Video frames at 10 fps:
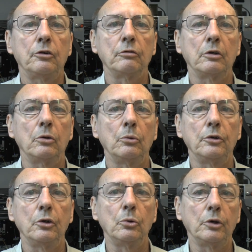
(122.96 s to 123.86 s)
to
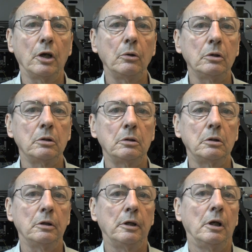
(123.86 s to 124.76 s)
record the audio,
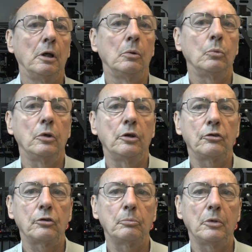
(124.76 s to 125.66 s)

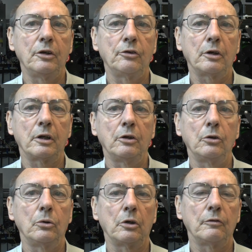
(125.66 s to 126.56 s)
which means I can
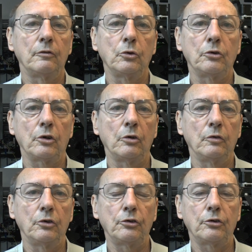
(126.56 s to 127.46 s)
do kind of
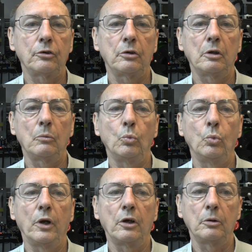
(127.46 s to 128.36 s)
voiceovers
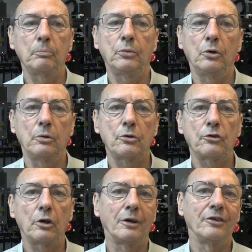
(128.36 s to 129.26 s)
when I put
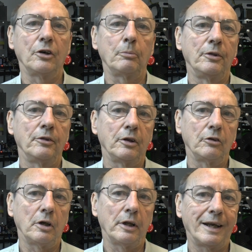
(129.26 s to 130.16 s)
slides up and
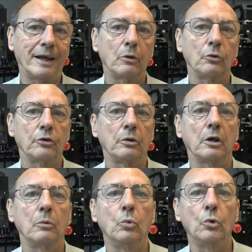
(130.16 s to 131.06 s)
things like that, and also
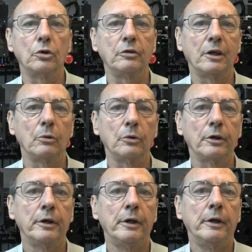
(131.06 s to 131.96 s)
I can walk around,